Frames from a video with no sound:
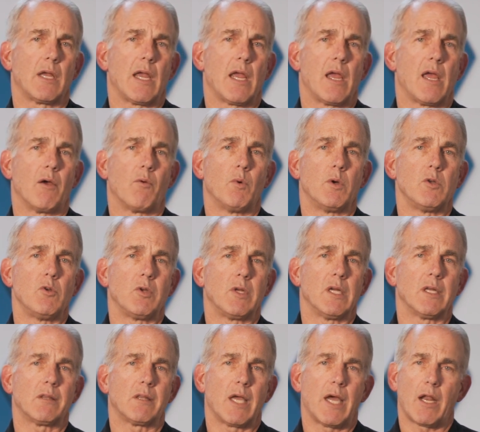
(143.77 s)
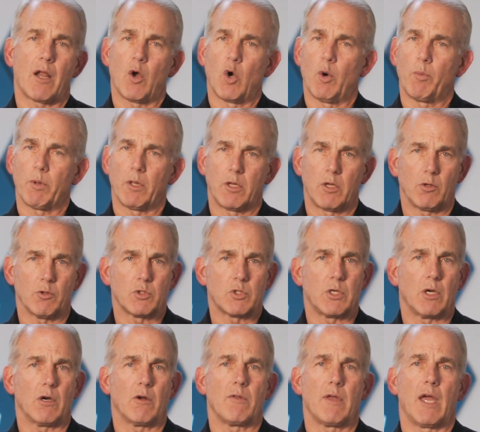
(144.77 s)
And when you get that, I hope that you'll
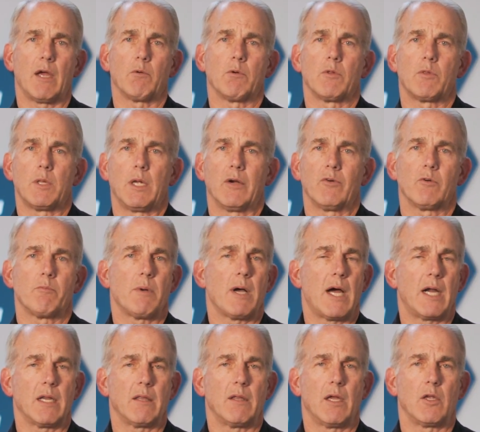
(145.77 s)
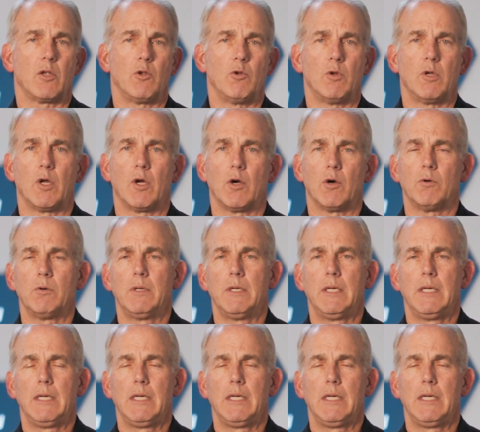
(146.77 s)
share that with everybody that you know.